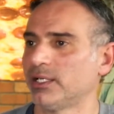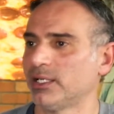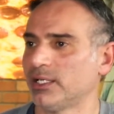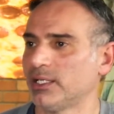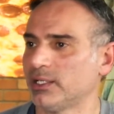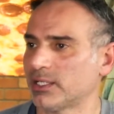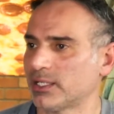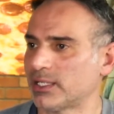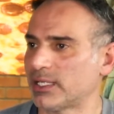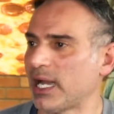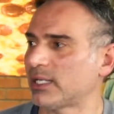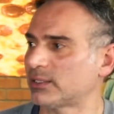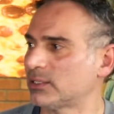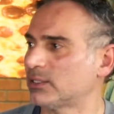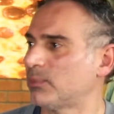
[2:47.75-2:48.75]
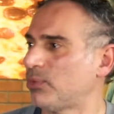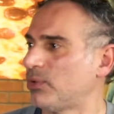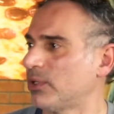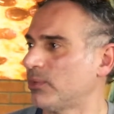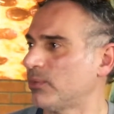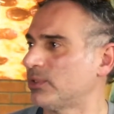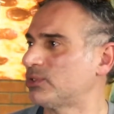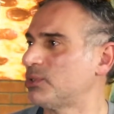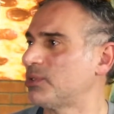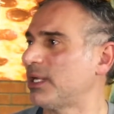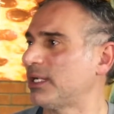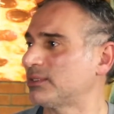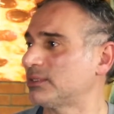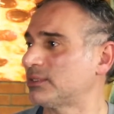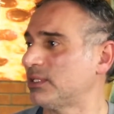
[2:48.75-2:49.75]
it got to the point where in
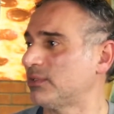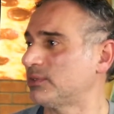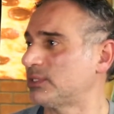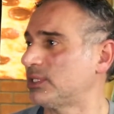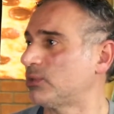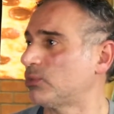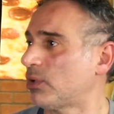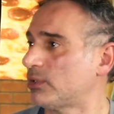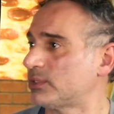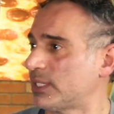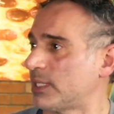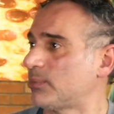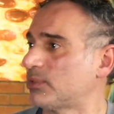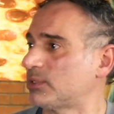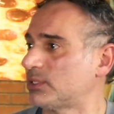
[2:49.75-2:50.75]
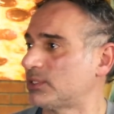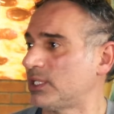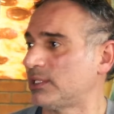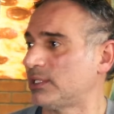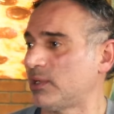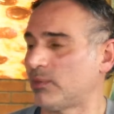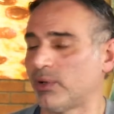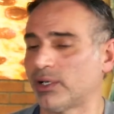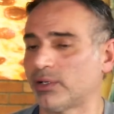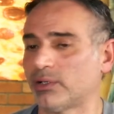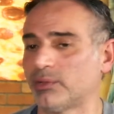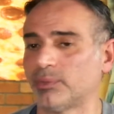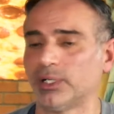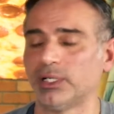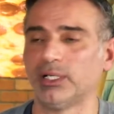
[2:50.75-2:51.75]
2017 where I was able to set that
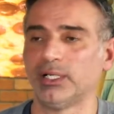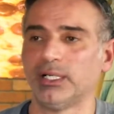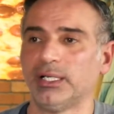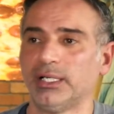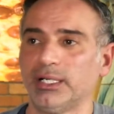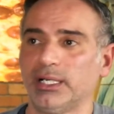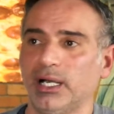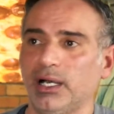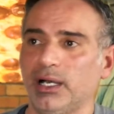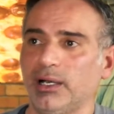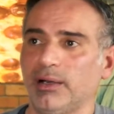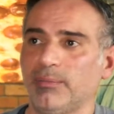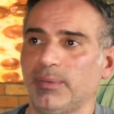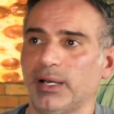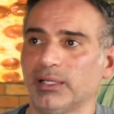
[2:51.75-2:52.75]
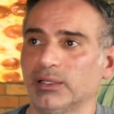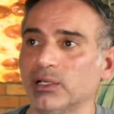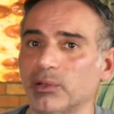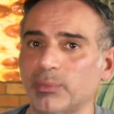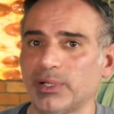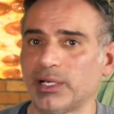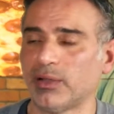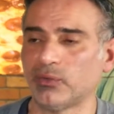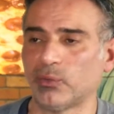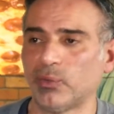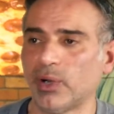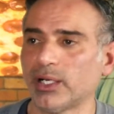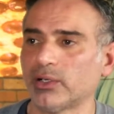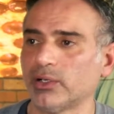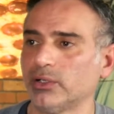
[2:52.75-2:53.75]
record. But a little bit on the
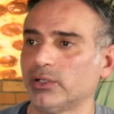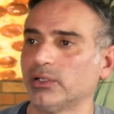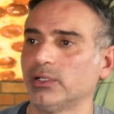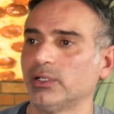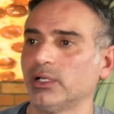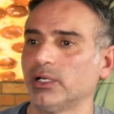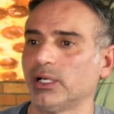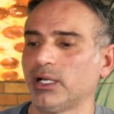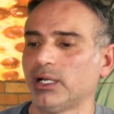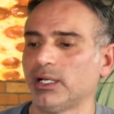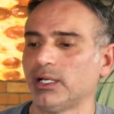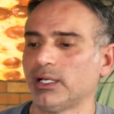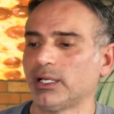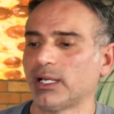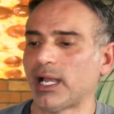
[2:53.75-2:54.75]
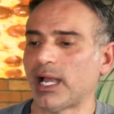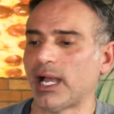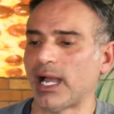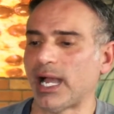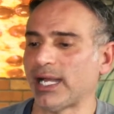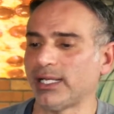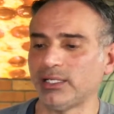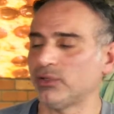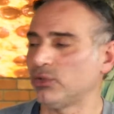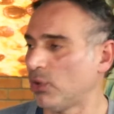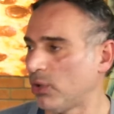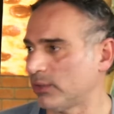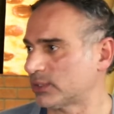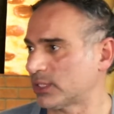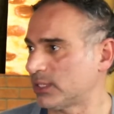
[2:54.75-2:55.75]
record, I didn't know
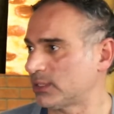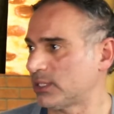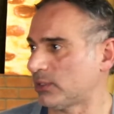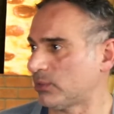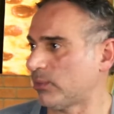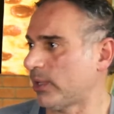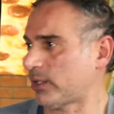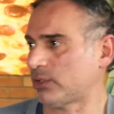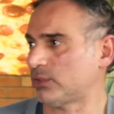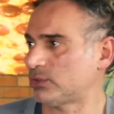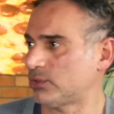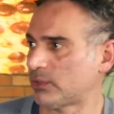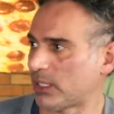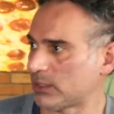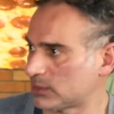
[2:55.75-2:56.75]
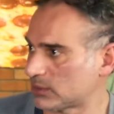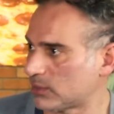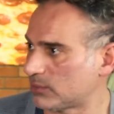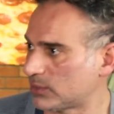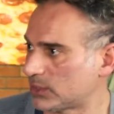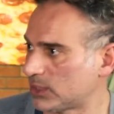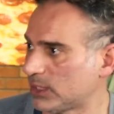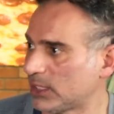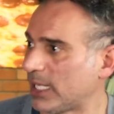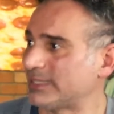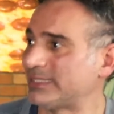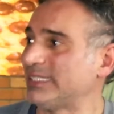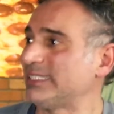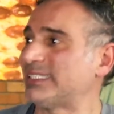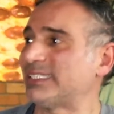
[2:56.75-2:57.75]
I was going to set the record in 2017. Yeah. I didn't